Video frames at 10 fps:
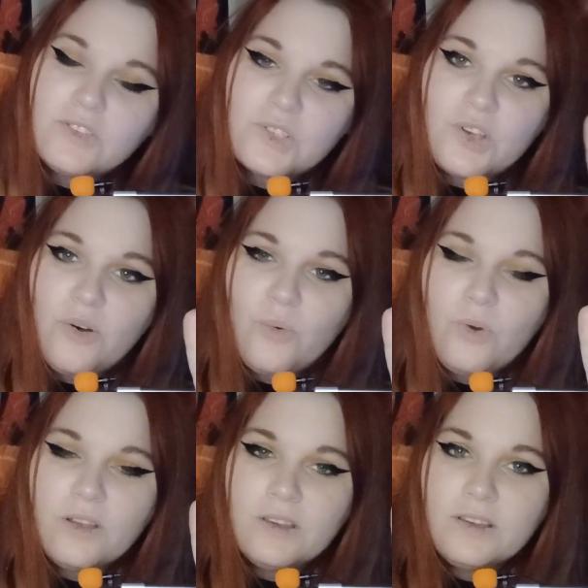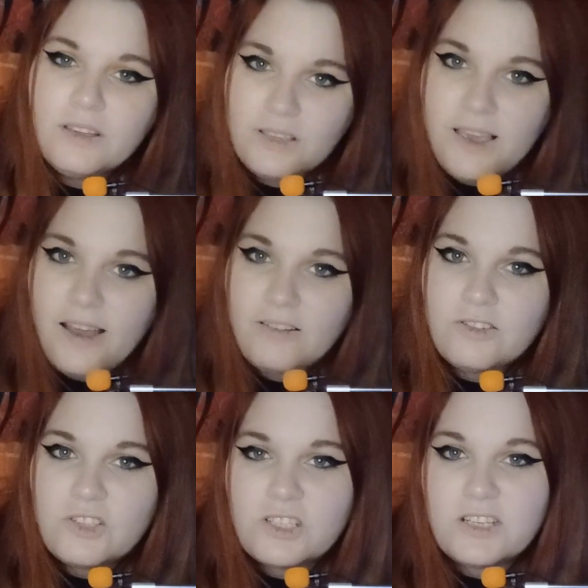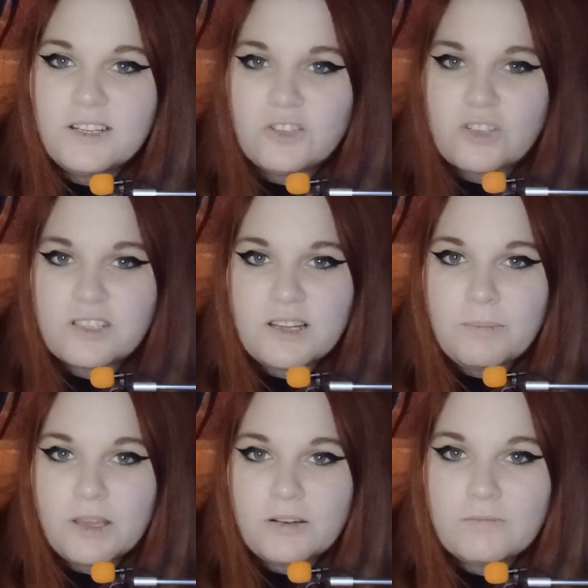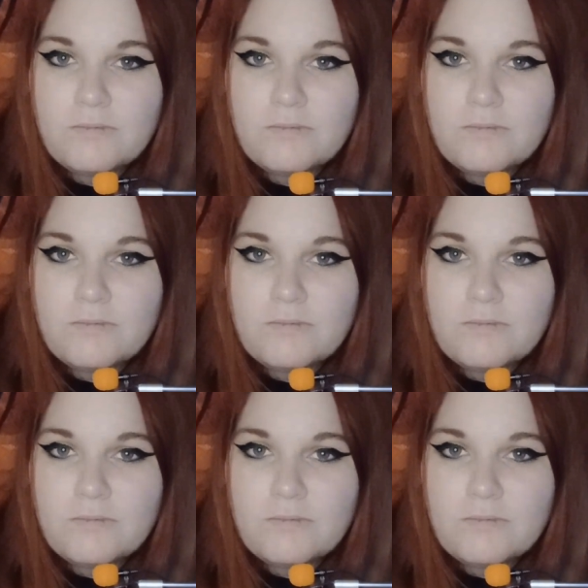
So yeah, just an interesting bit.